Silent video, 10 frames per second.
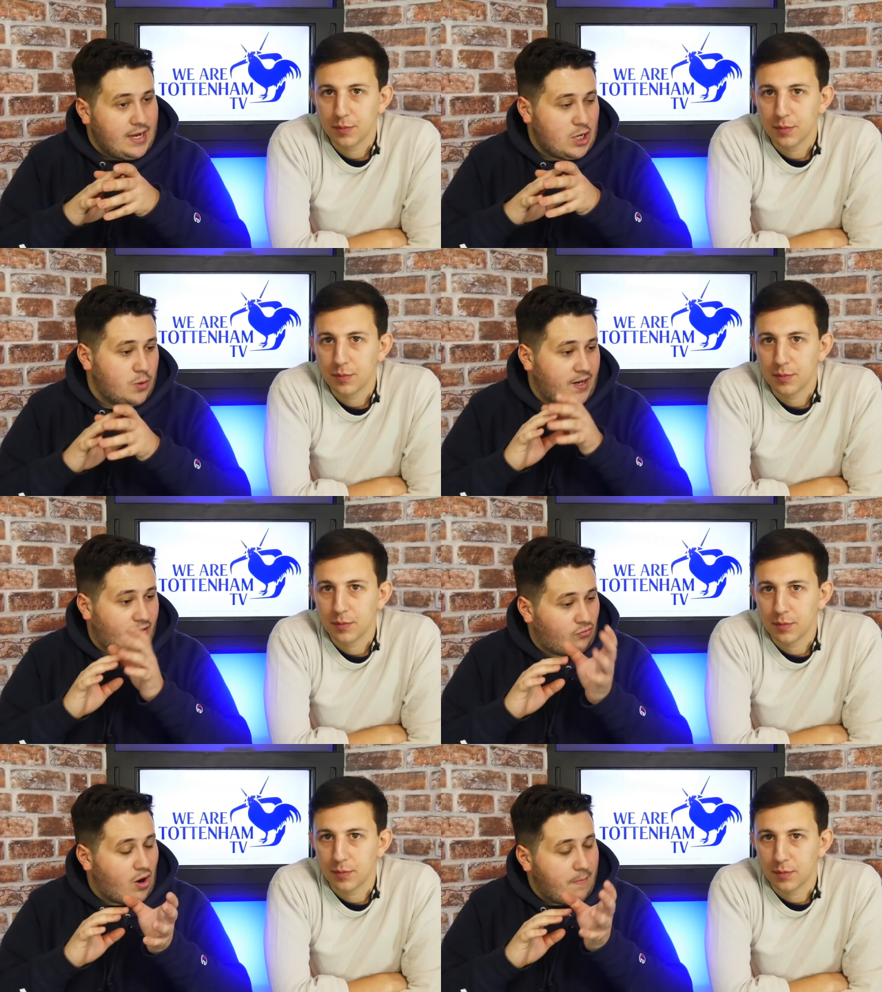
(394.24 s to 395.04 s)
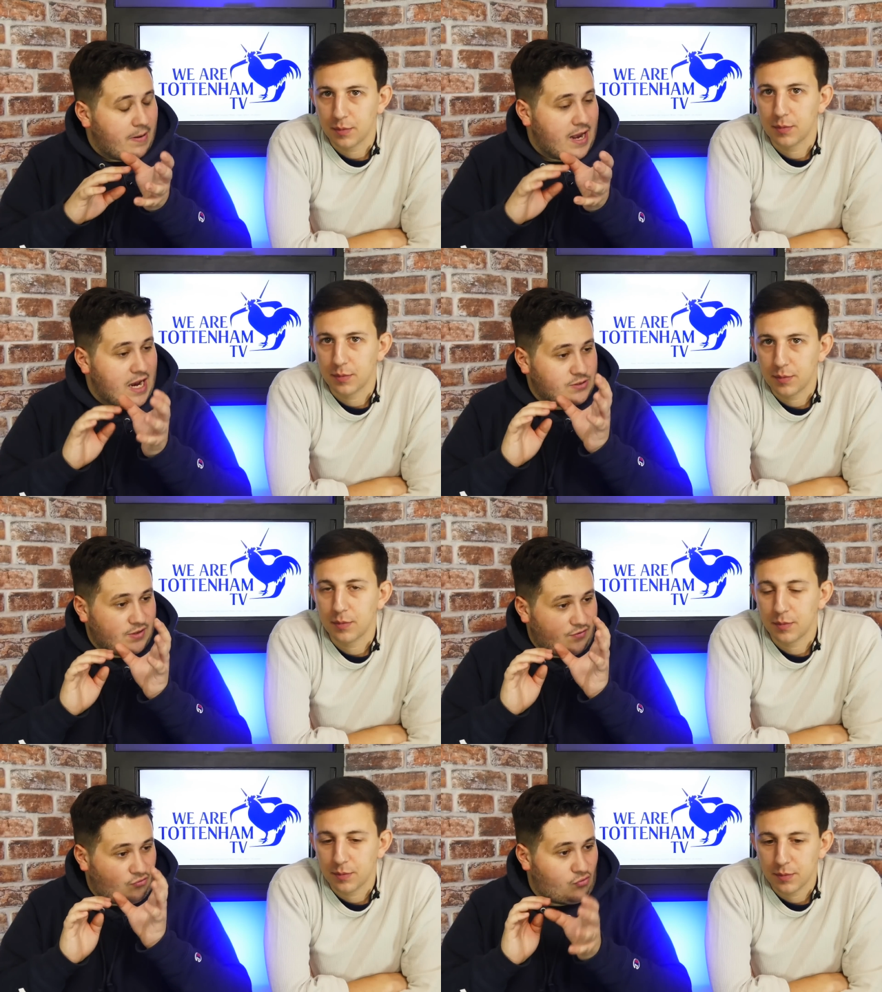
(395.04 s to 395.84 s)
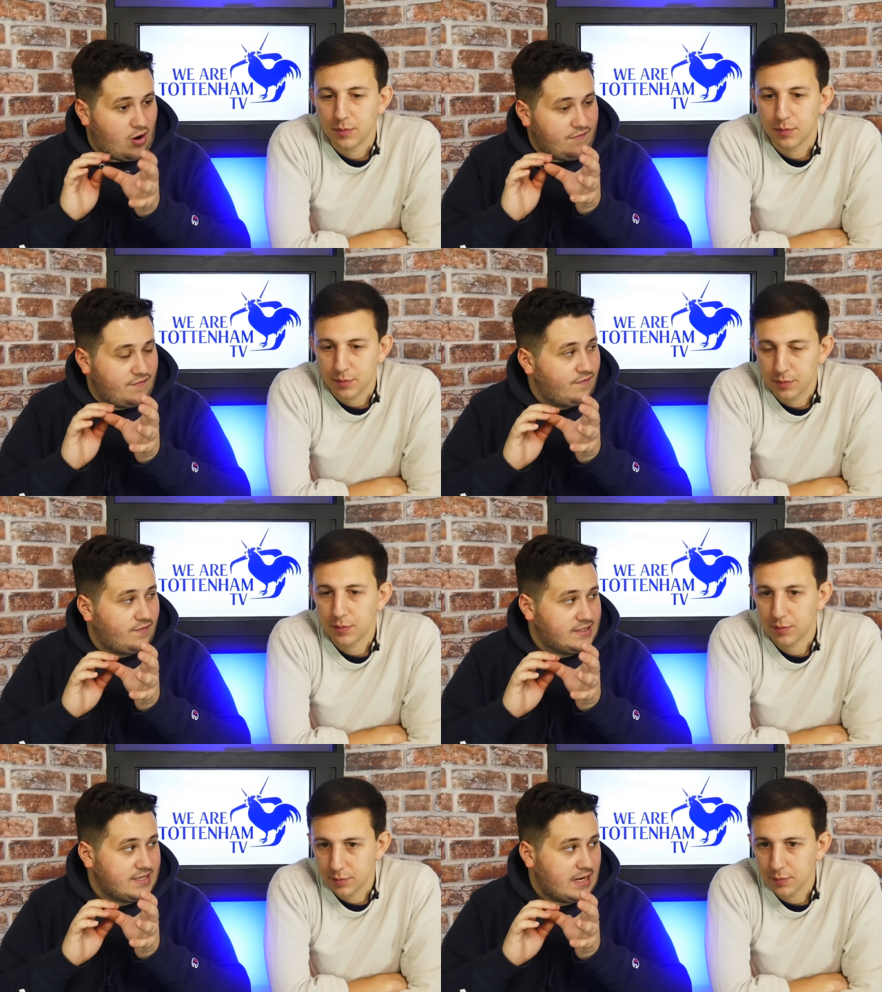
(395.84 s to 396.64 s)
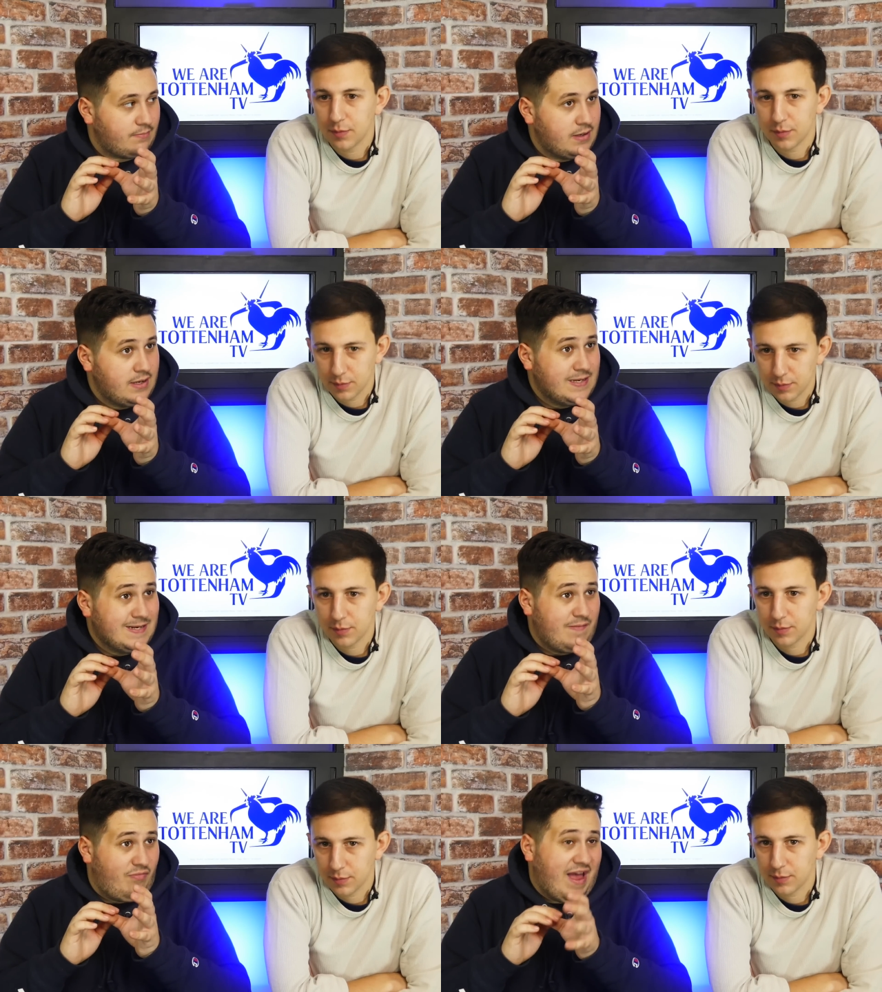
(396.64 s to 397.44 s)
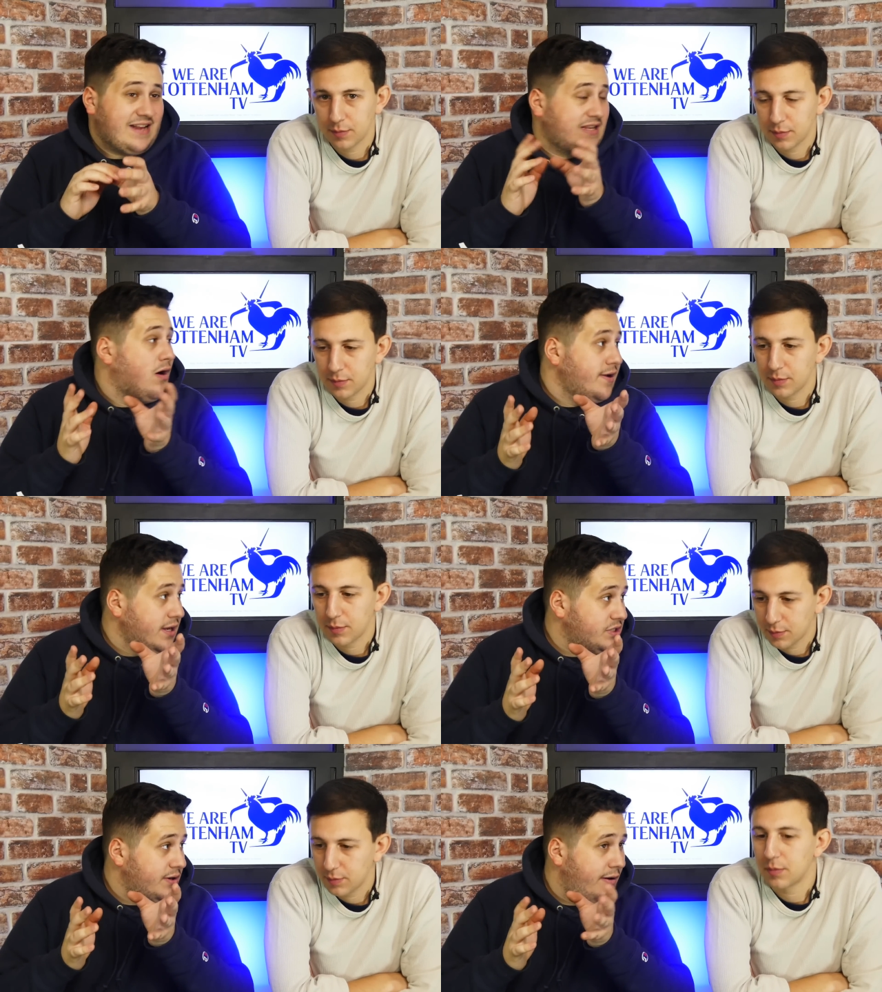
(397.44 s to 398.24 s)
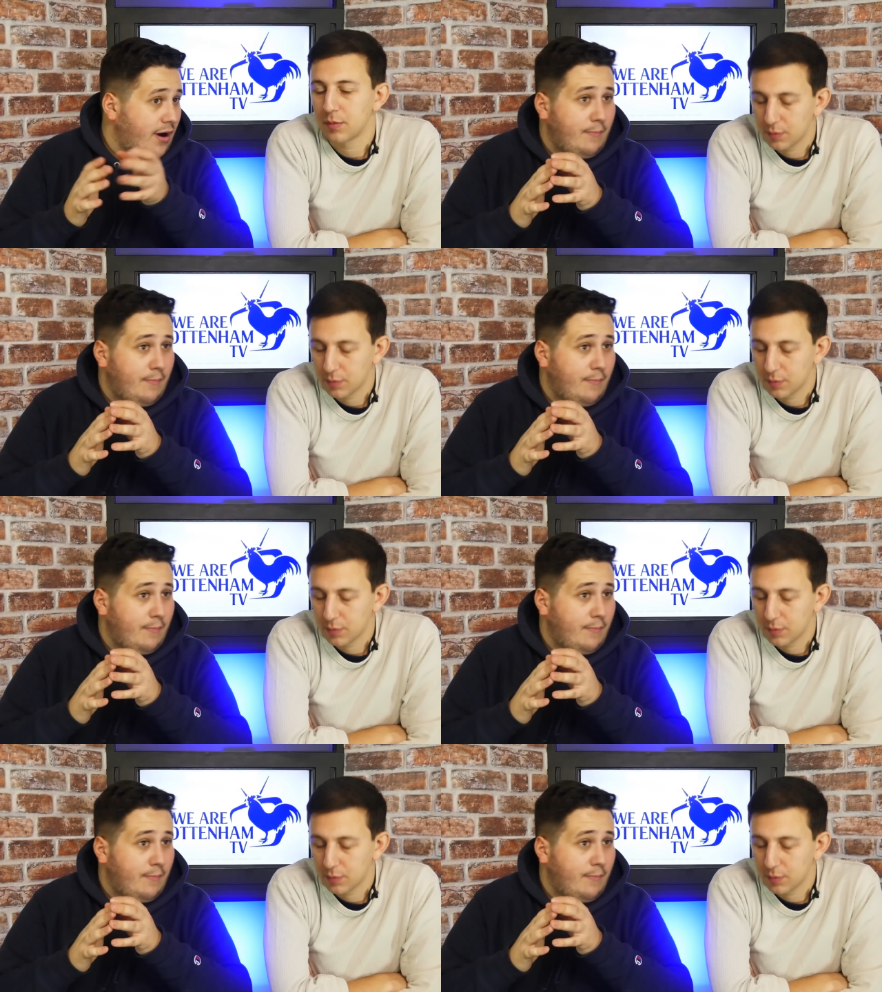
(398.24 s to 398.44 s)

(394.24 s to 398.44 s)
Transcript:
Speaker 1: it'll be the right players with the right fit for the team that's the ideal scenario.